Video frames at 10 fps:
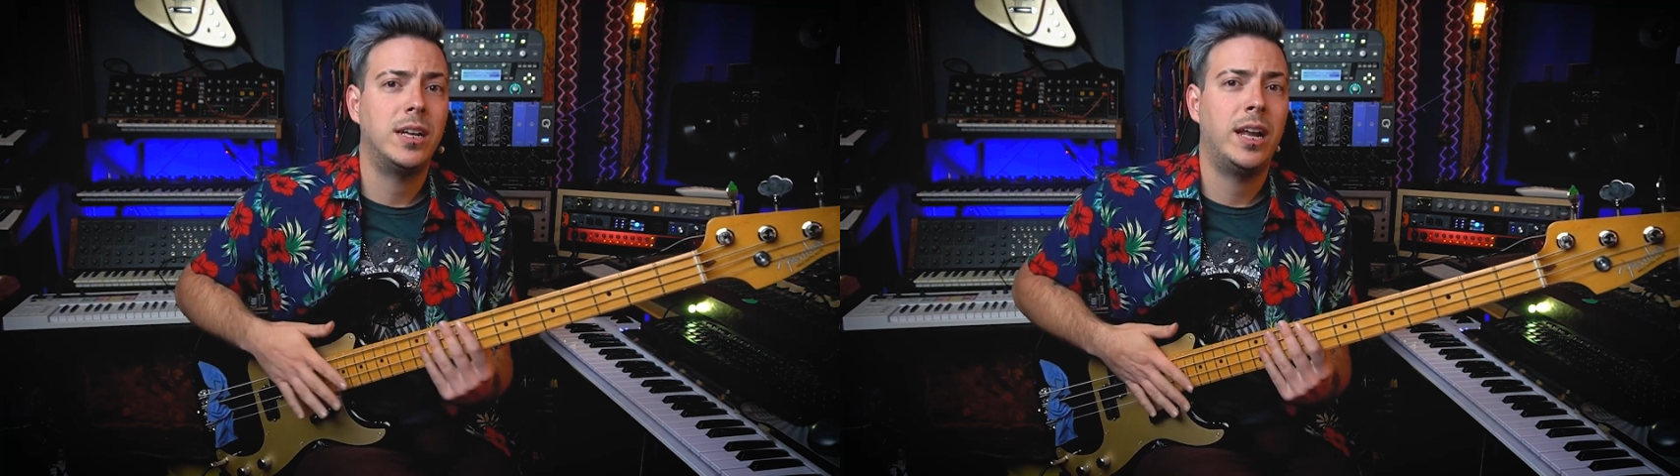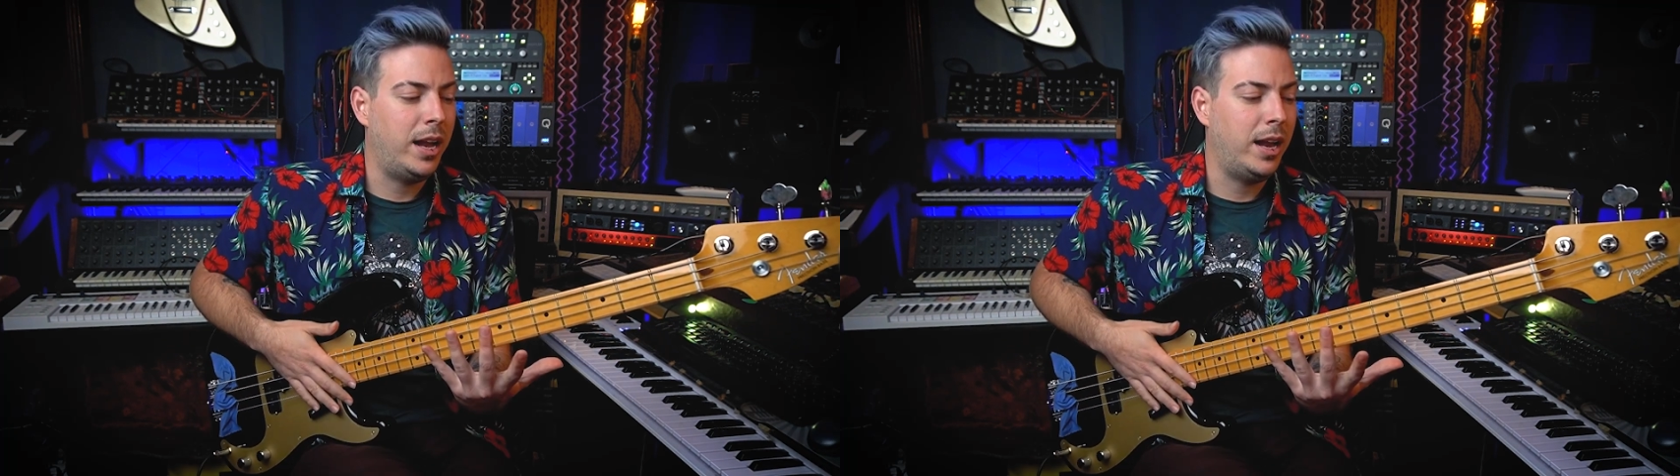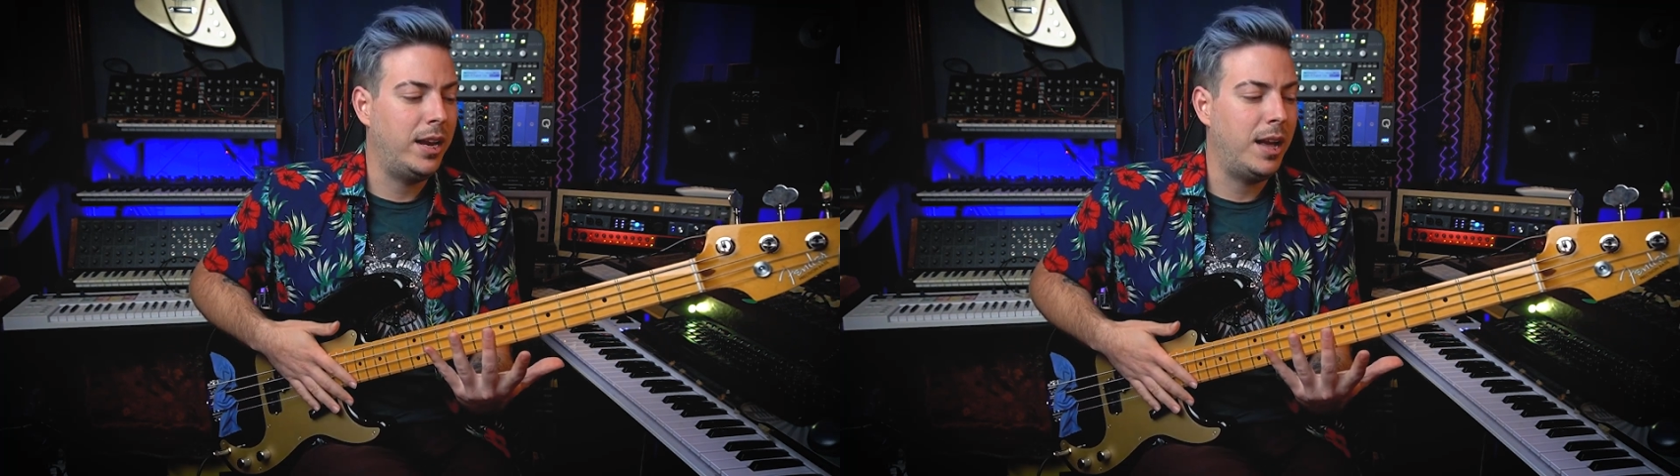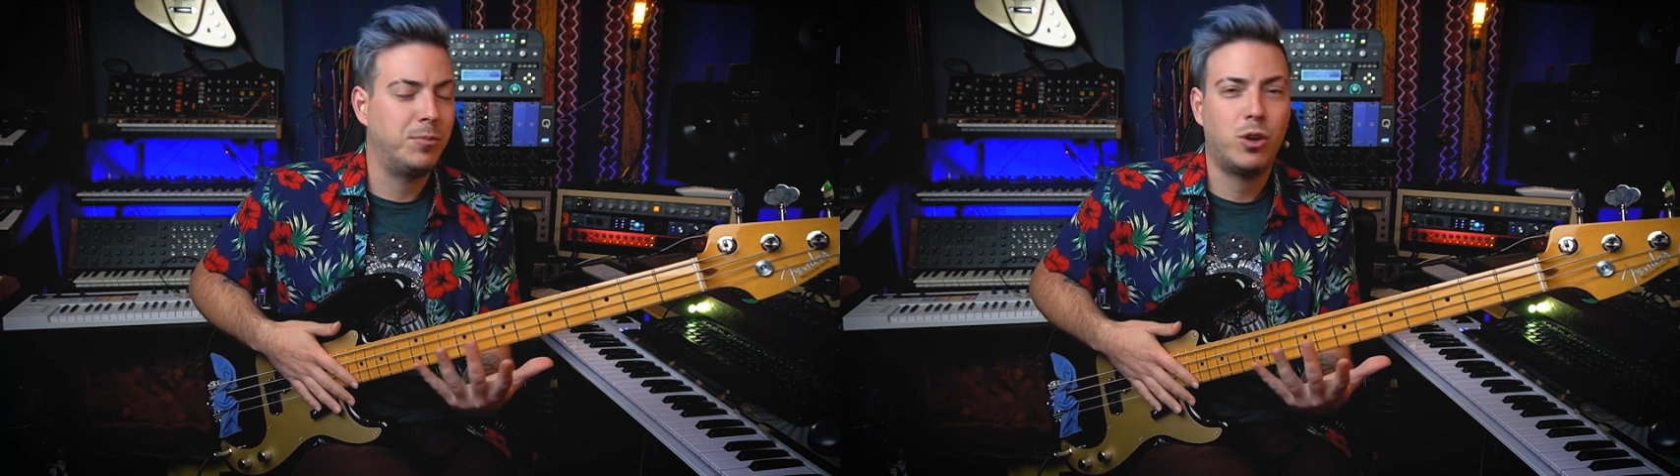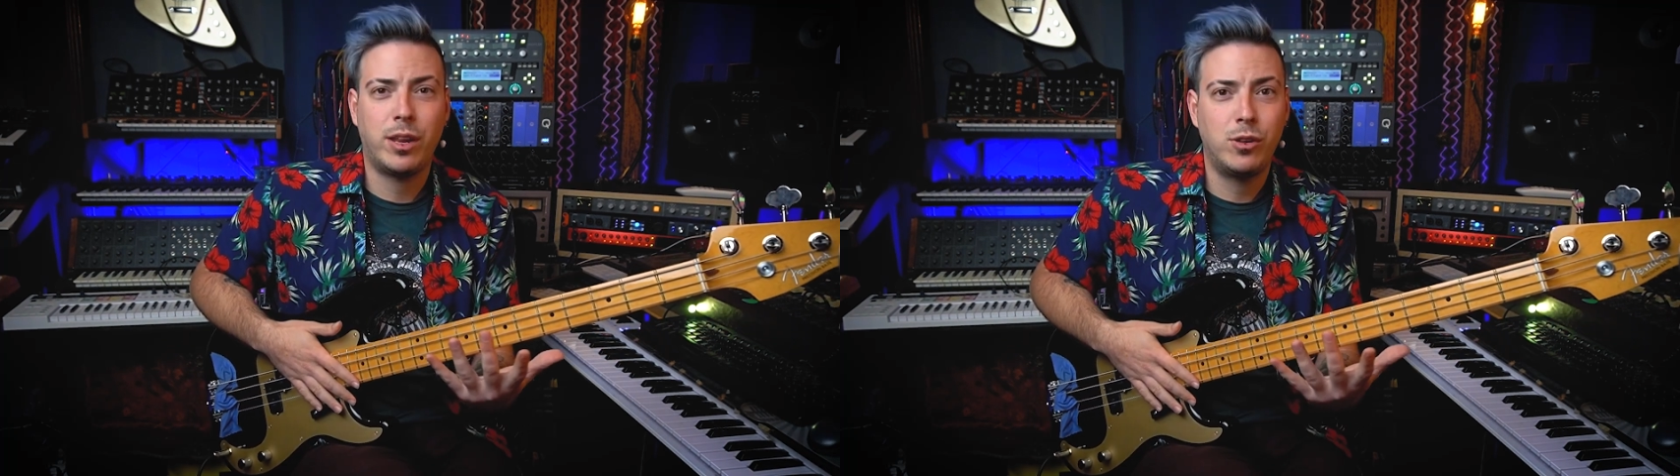And I'm
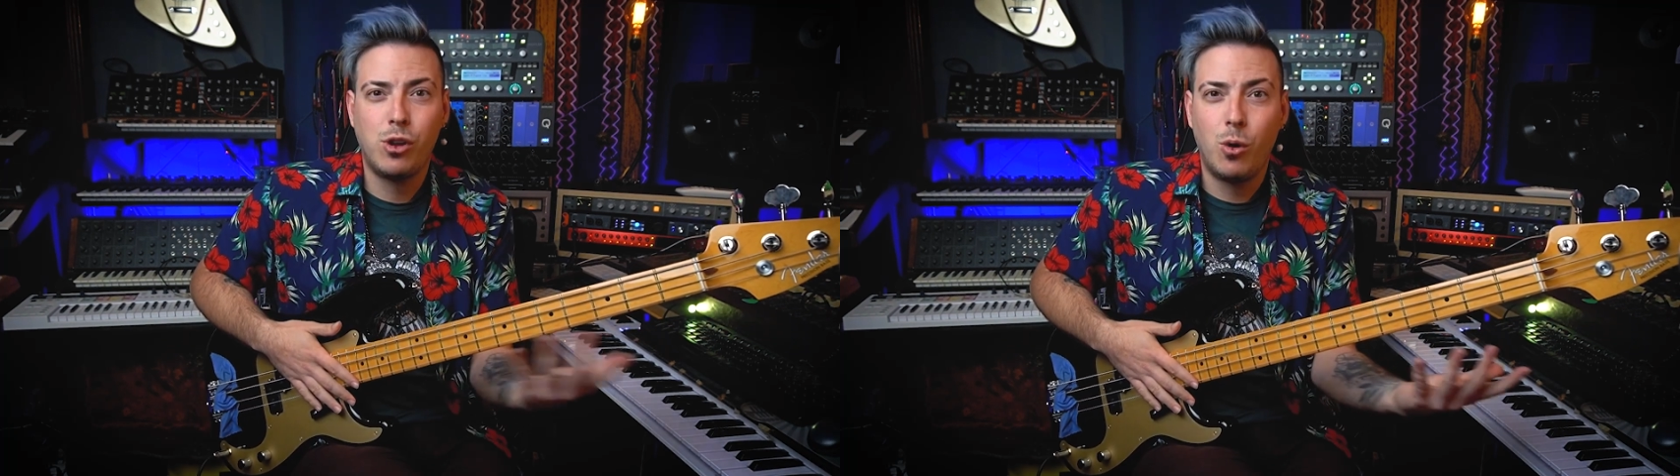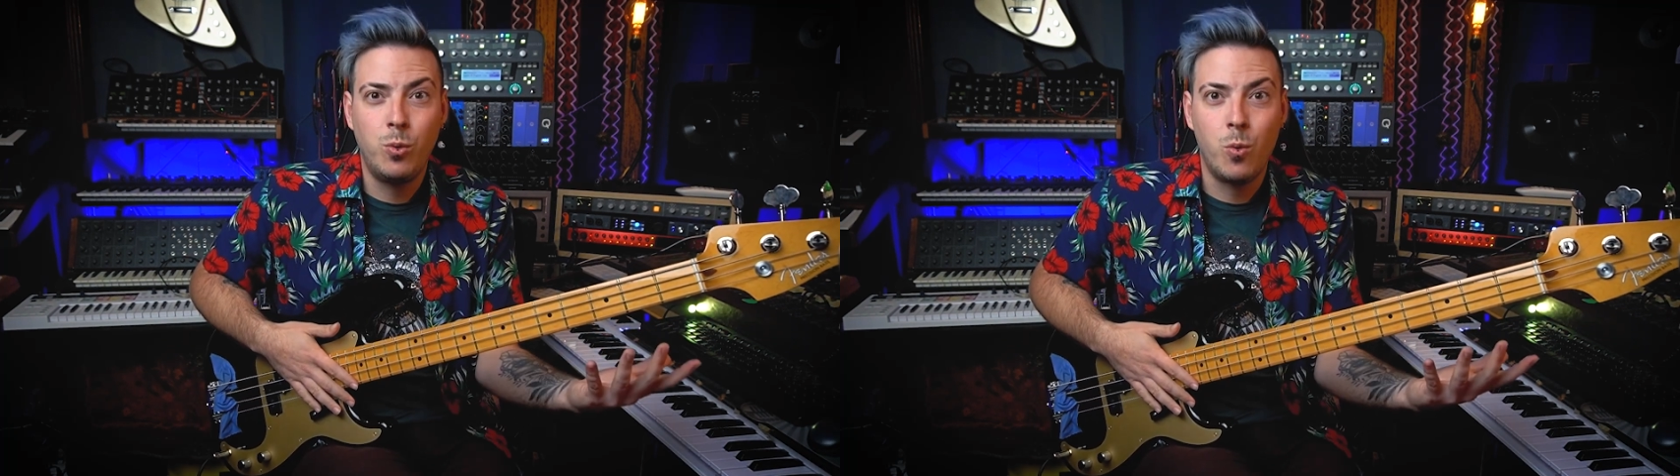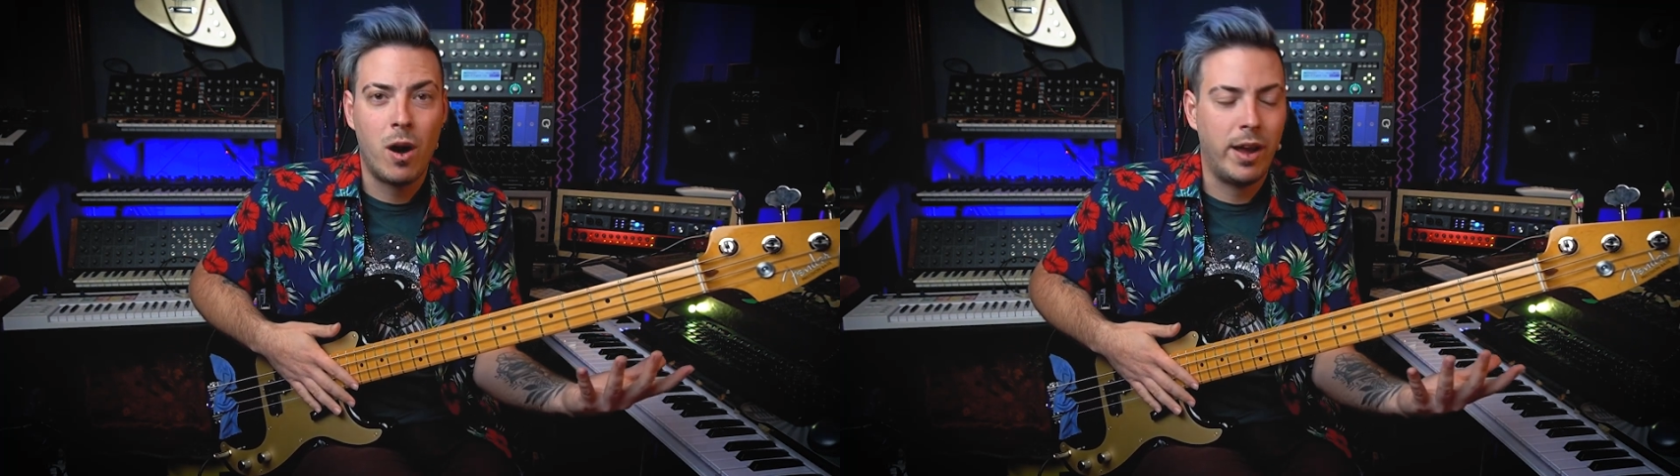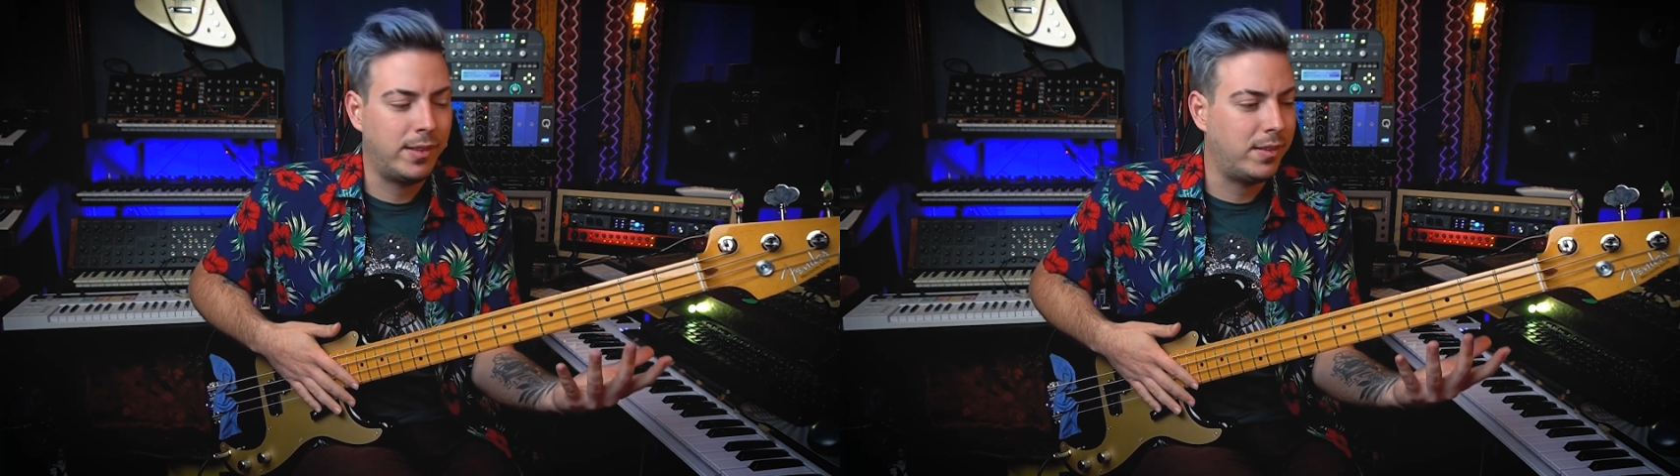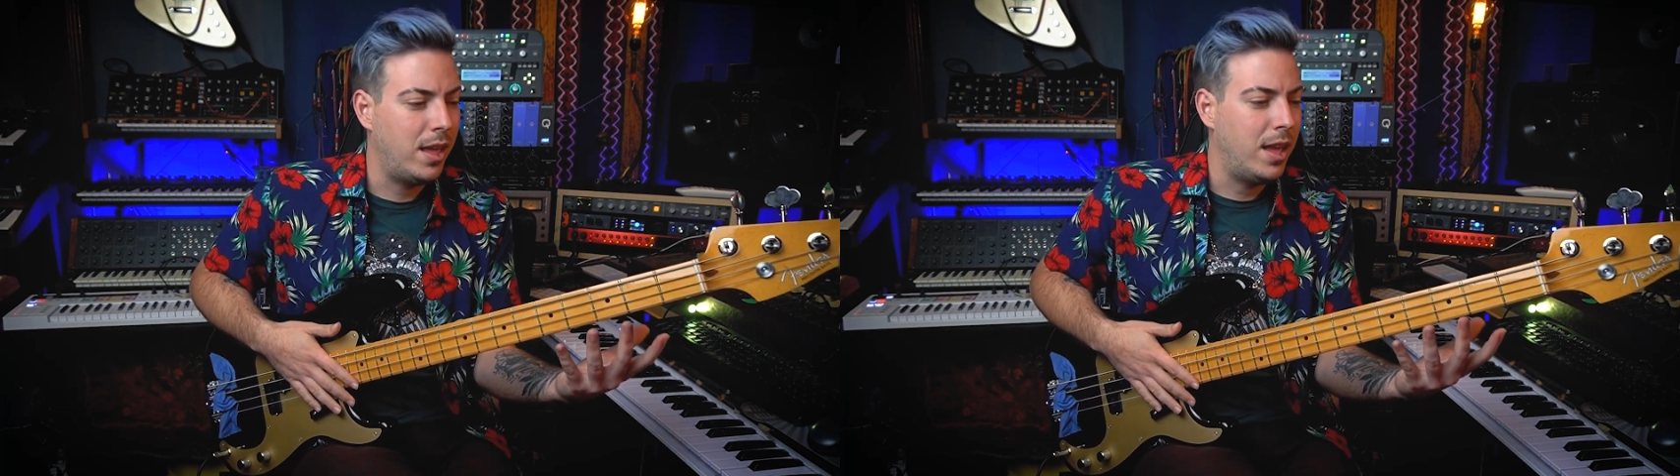talking
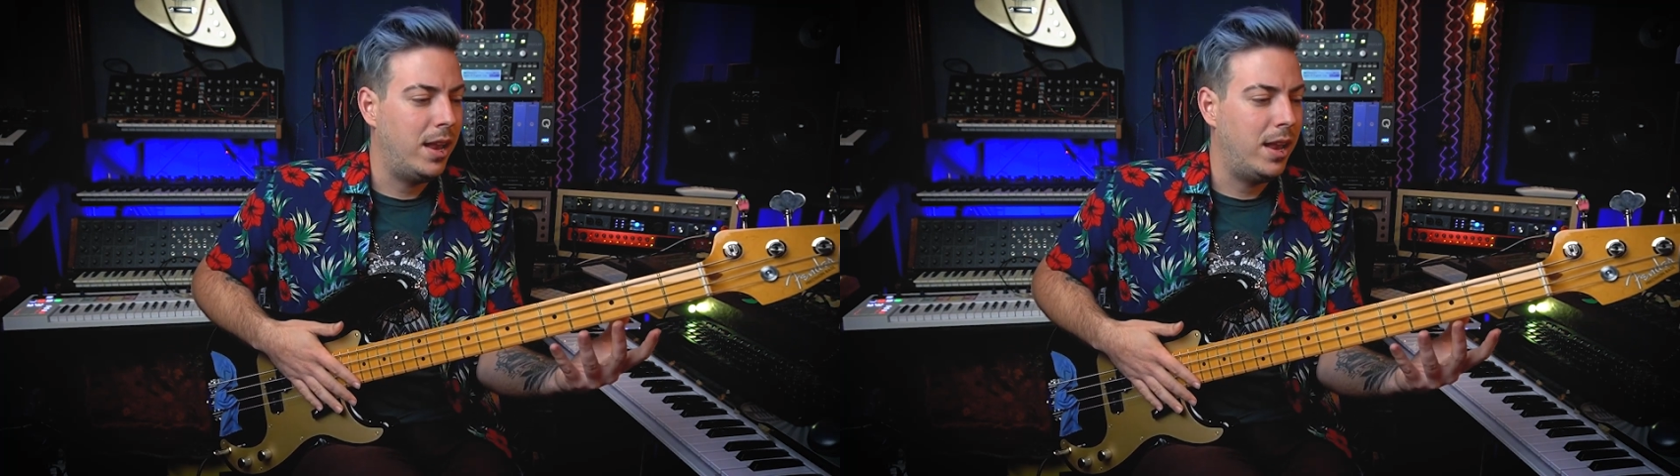tone-wise.